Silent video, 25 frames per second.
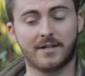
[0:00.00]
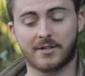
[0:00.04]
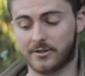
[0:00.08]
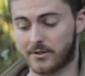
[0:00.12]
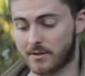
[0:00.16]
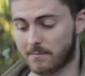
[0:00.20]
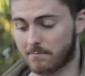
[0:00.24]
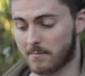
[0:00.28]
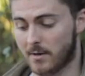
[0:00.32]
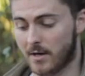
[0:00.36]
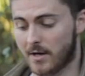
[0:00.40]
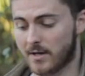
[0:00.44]

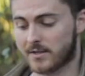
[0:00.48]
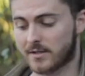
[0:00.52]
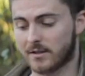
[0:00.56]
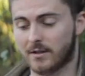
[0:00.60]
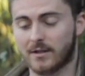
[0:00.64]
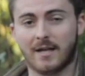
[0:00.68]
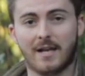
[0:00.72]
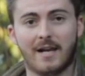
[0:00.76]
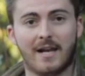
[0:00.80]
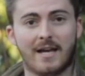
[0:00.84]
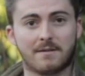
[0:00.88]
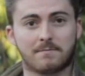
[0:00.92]
demersal
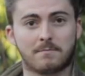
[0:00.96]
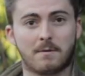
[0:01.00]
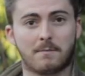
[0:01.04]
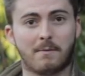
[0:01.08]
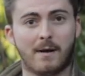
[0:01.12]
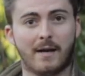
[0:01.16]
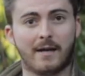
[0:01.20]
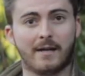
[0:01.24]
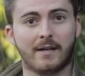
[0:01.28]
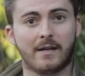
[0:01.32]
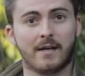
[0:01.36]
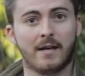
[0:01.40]

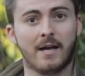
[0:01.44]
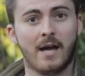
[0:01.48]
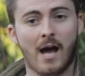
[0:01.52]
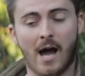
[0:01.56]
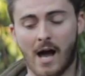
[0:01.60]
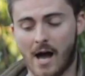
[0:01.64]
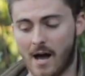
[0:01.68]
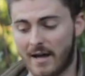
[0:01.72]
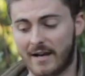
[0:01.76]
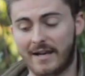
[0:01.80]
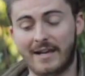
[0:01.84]
elasmobranch.